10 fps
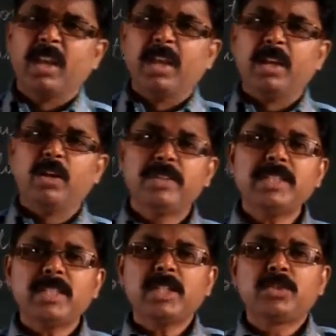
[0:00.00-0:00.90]
Now these
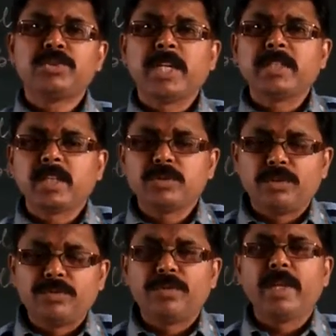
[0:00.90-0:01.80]
are the two sectors you
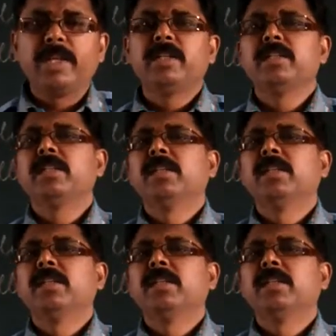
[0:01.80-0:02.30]
will find